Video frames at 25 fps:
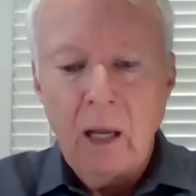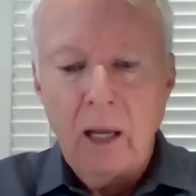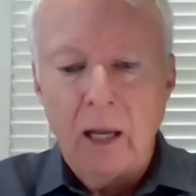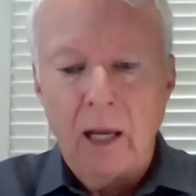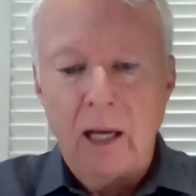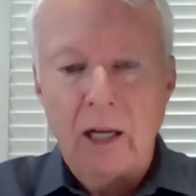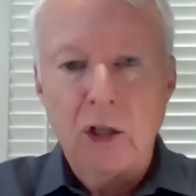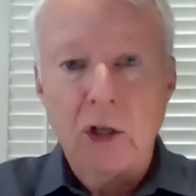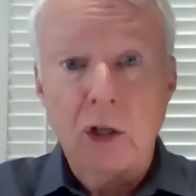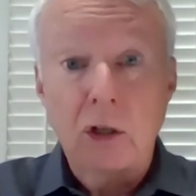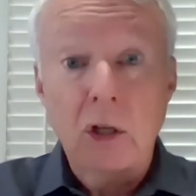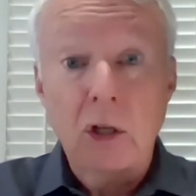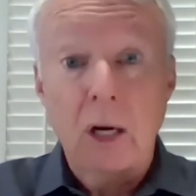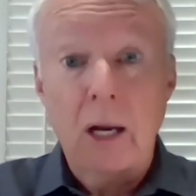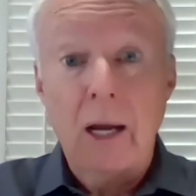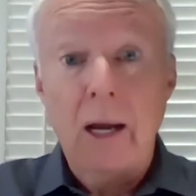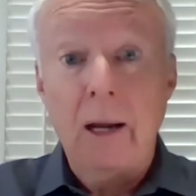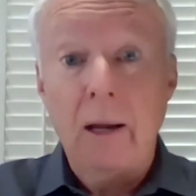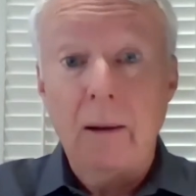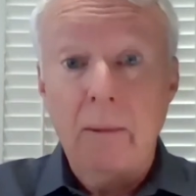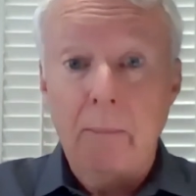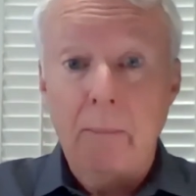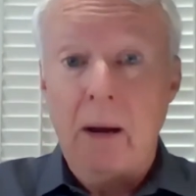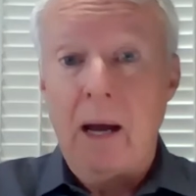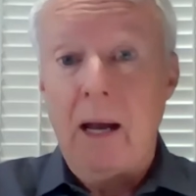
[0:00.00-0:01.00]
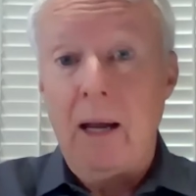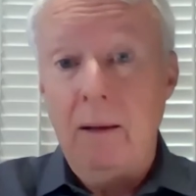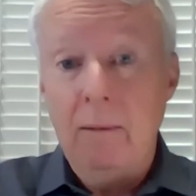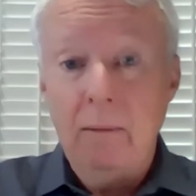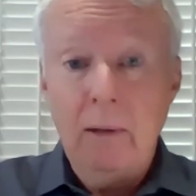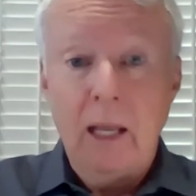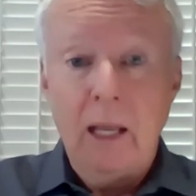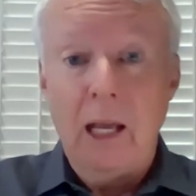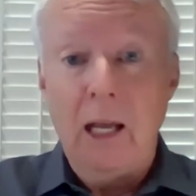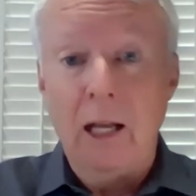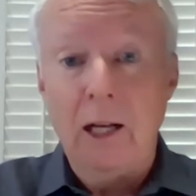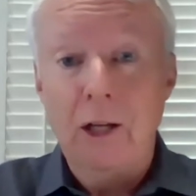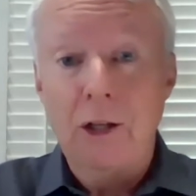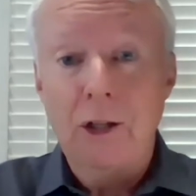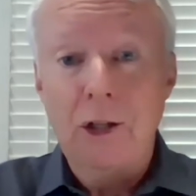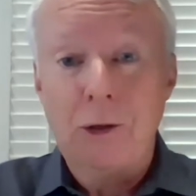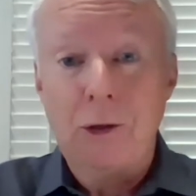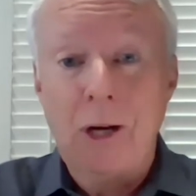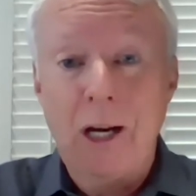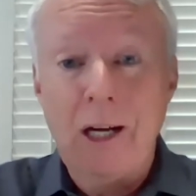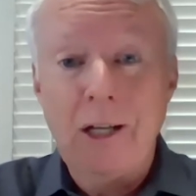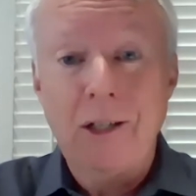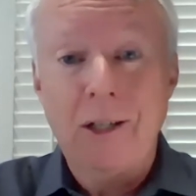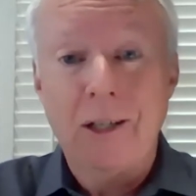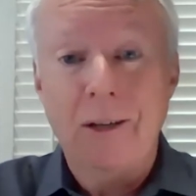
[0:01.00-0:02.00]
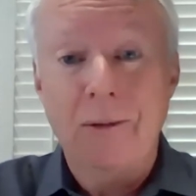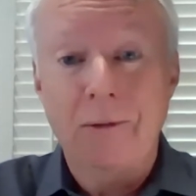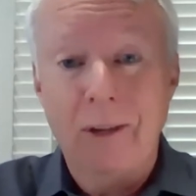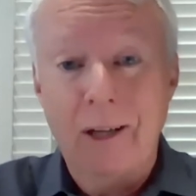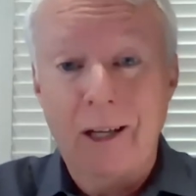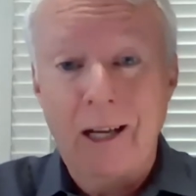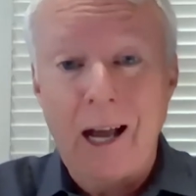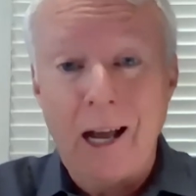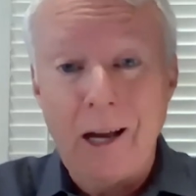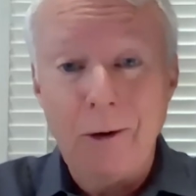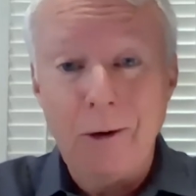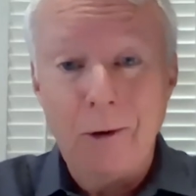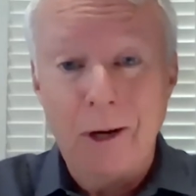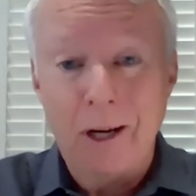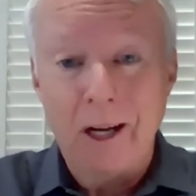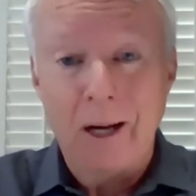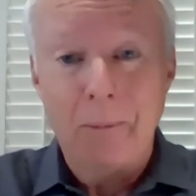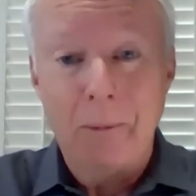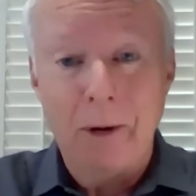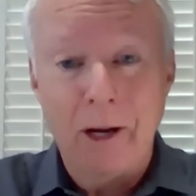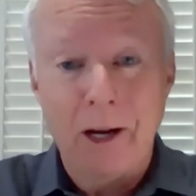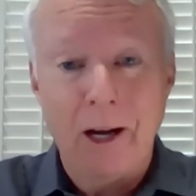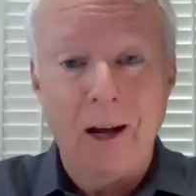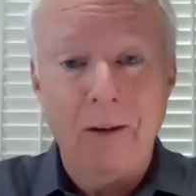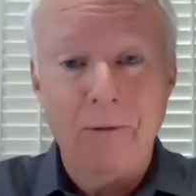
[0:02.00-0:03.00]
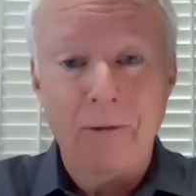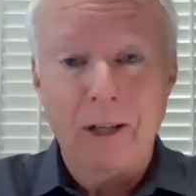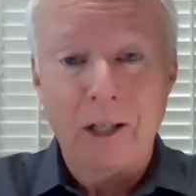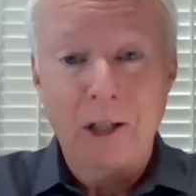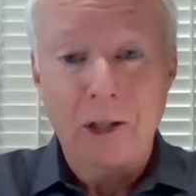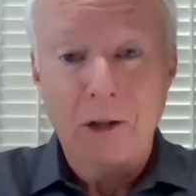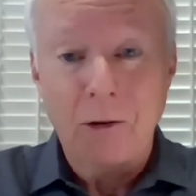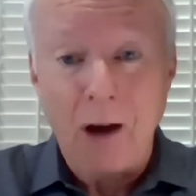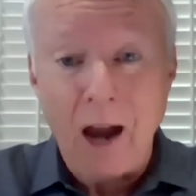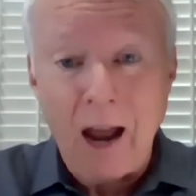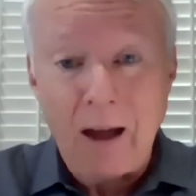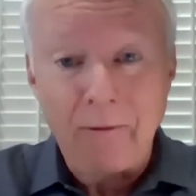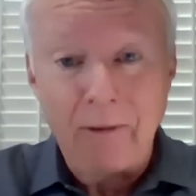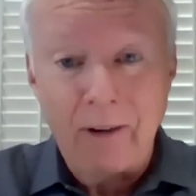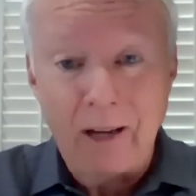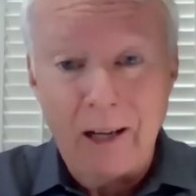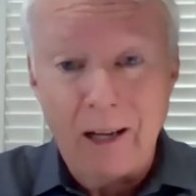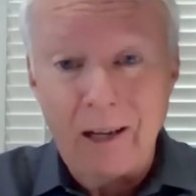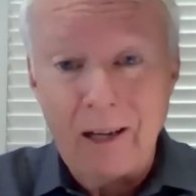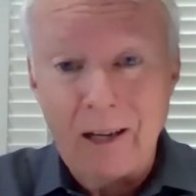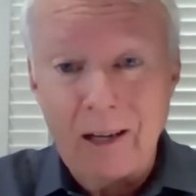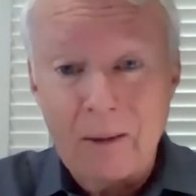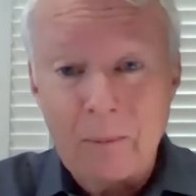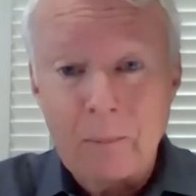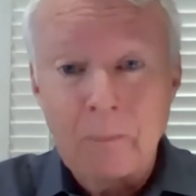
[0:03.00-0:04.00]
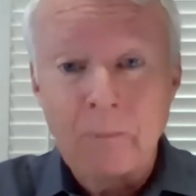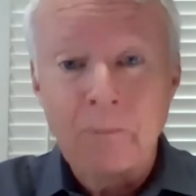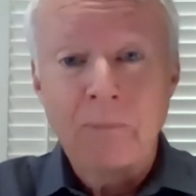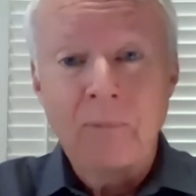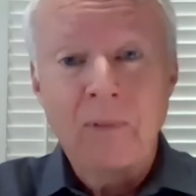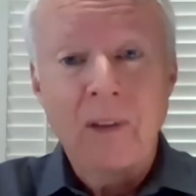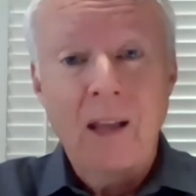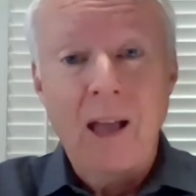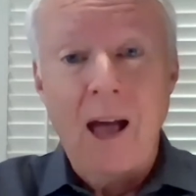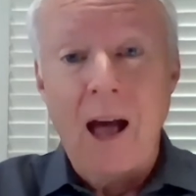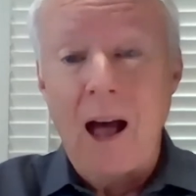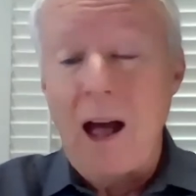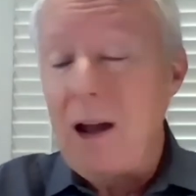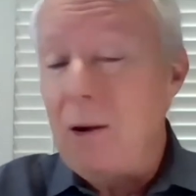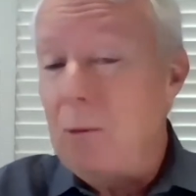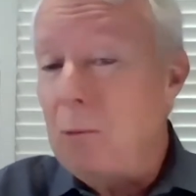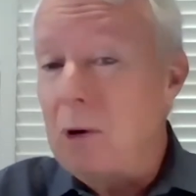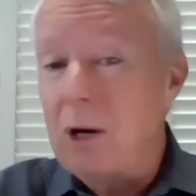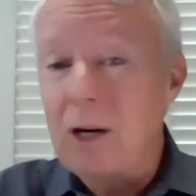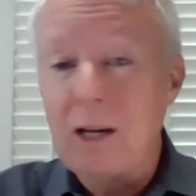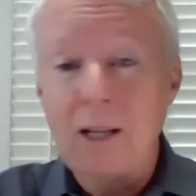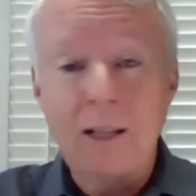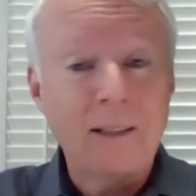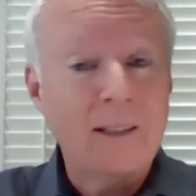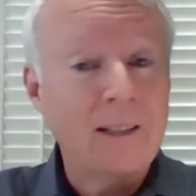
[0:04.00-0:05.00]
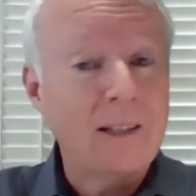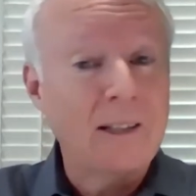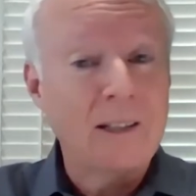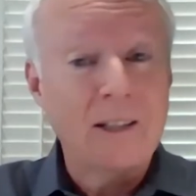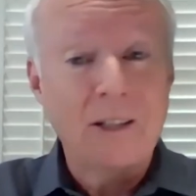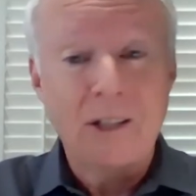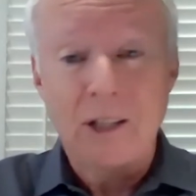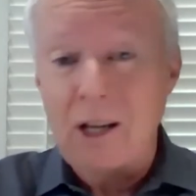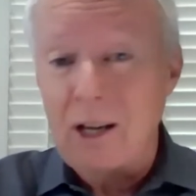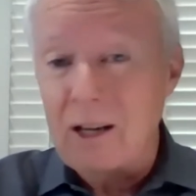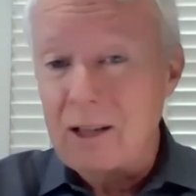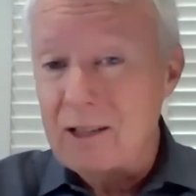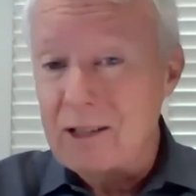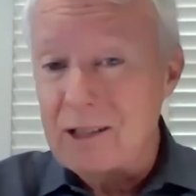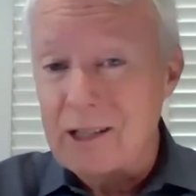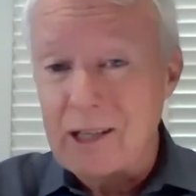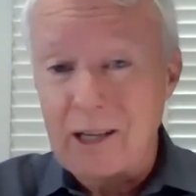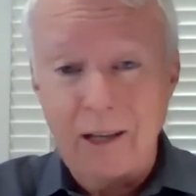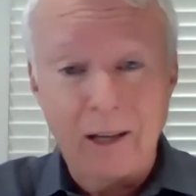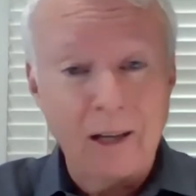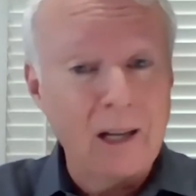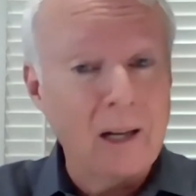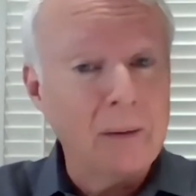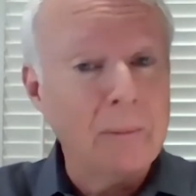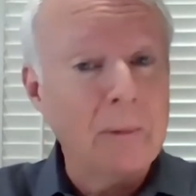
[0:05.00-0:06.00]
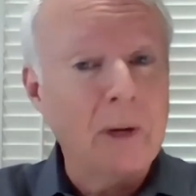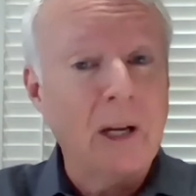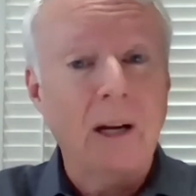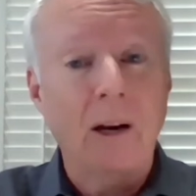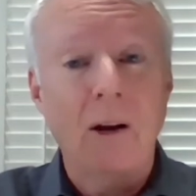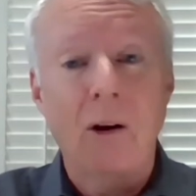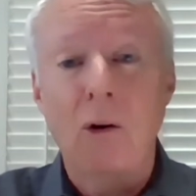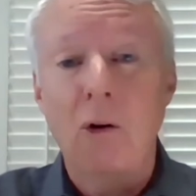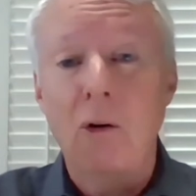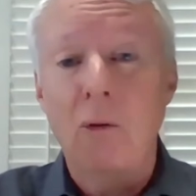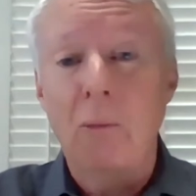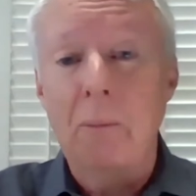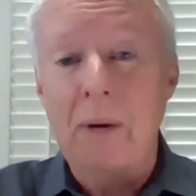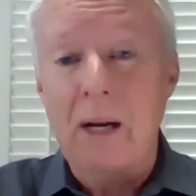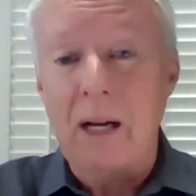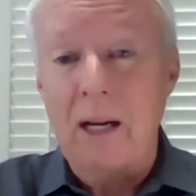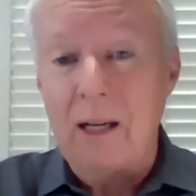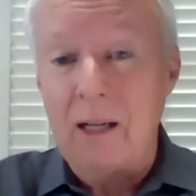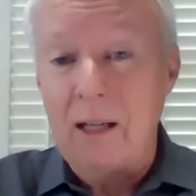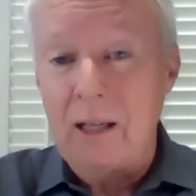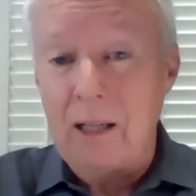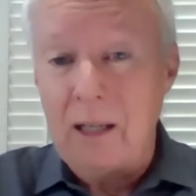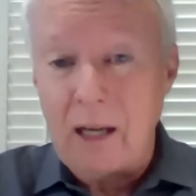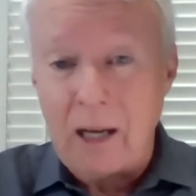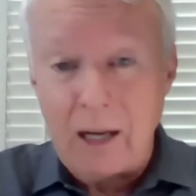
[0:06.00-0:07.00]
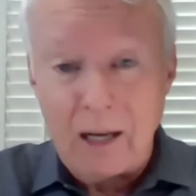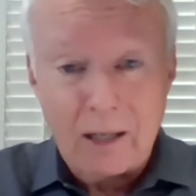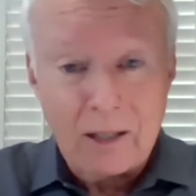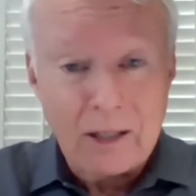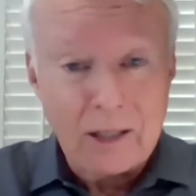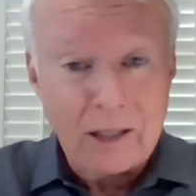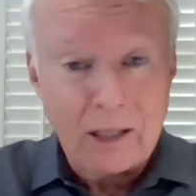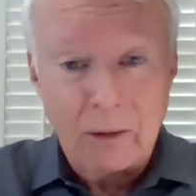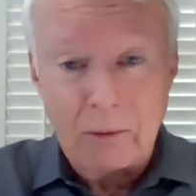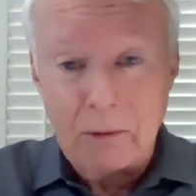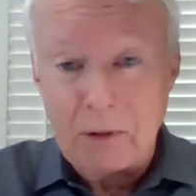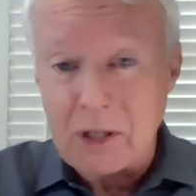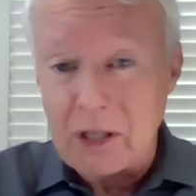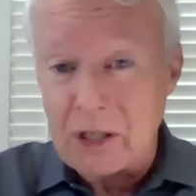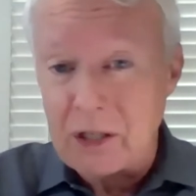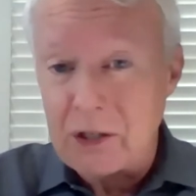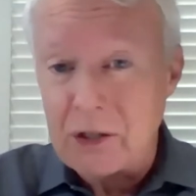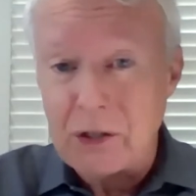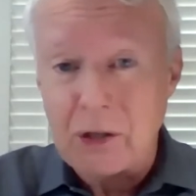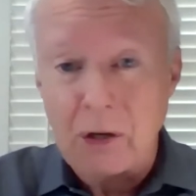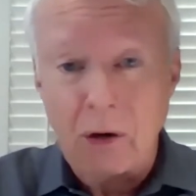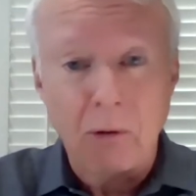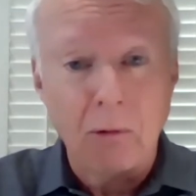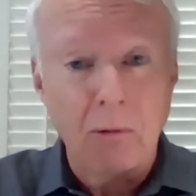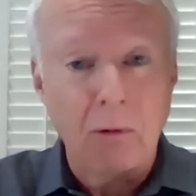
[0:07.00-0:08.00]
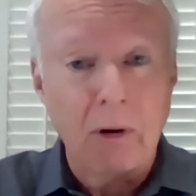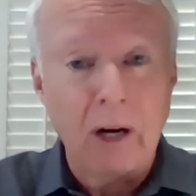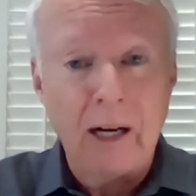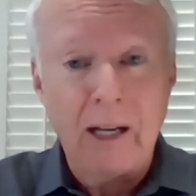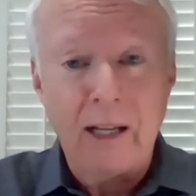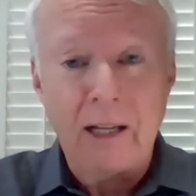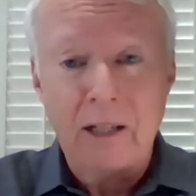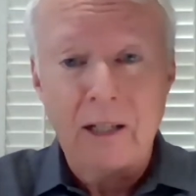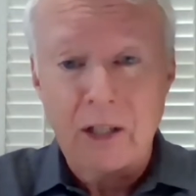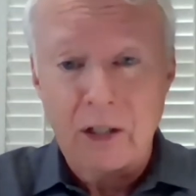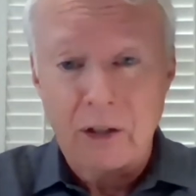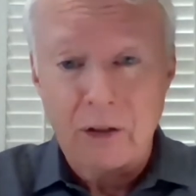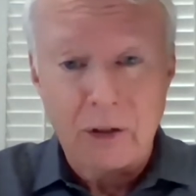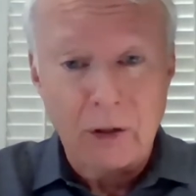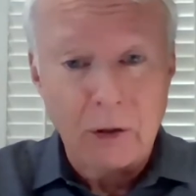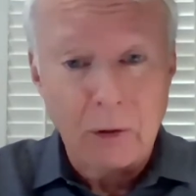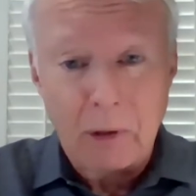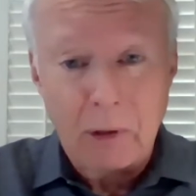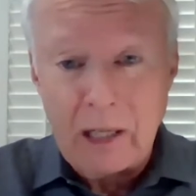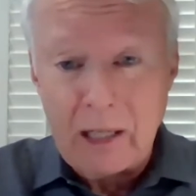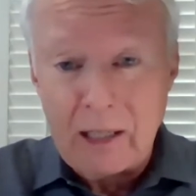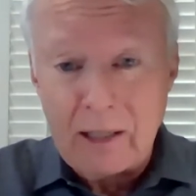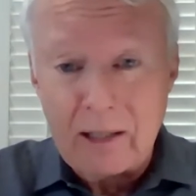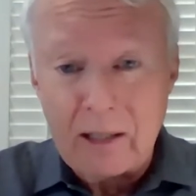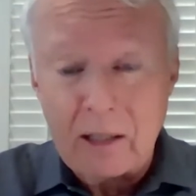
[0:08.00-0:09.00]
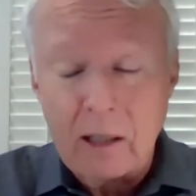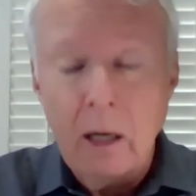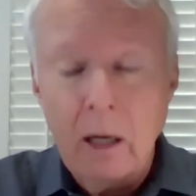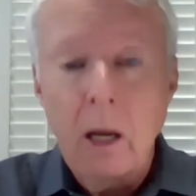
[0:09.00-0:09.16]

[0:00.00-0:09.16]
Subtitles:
It's just like my illustration of the guy who cut me off in traffic. I wanted to judge him, and oh my gosh, I was just so ready to do it.